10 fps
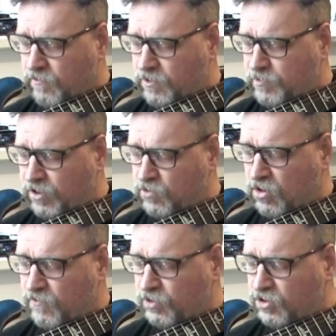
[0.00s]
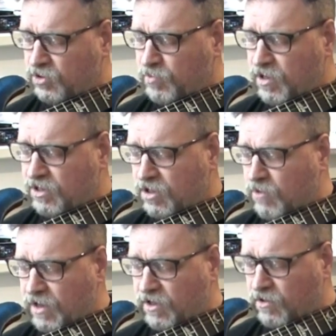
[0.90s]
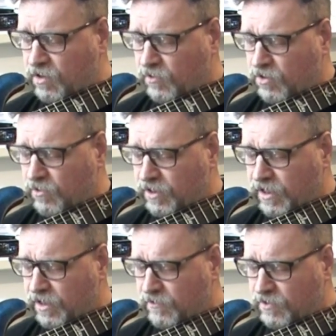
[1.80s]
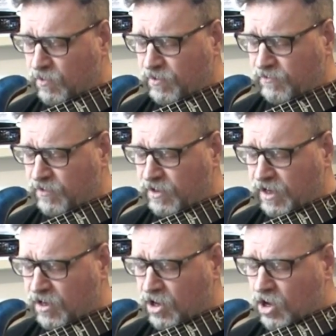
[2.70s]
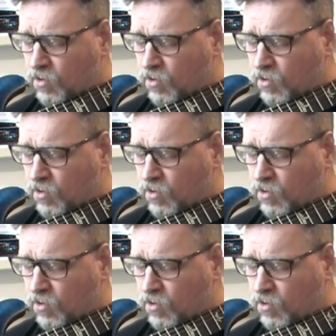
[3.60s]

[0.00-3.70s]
these pickups off and just the Piezo. I don't know, I've got no idea. There's one way to find out.